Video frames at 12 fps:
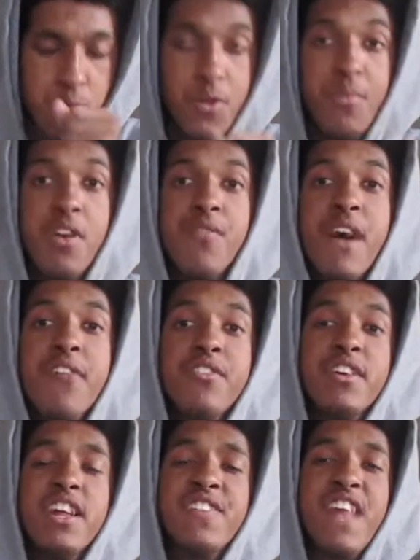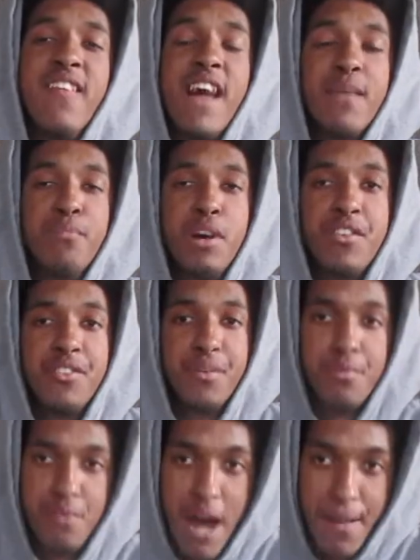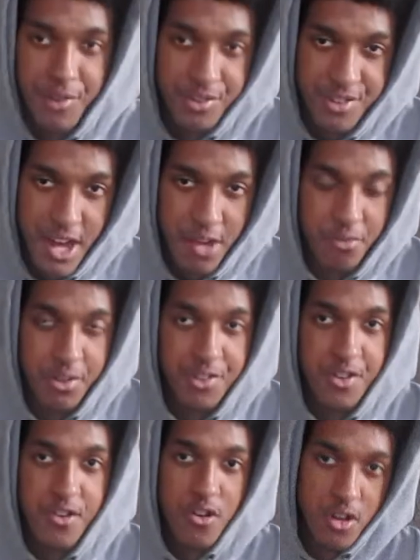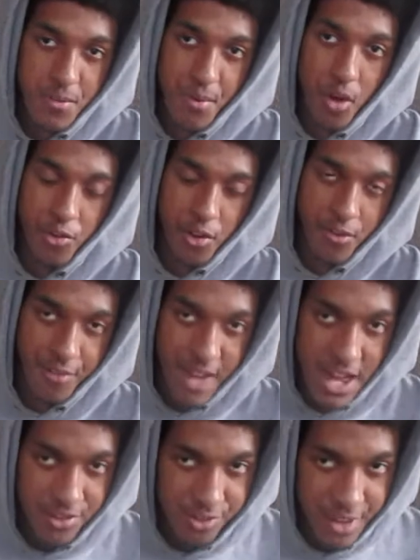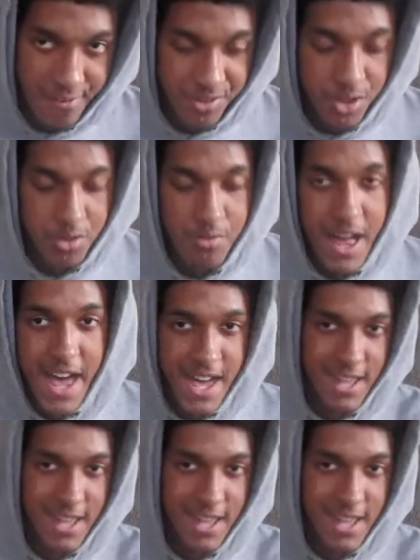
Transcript: do me a favor and hit that like button, subscribe to the channel, and turn on your post notifications after you do that.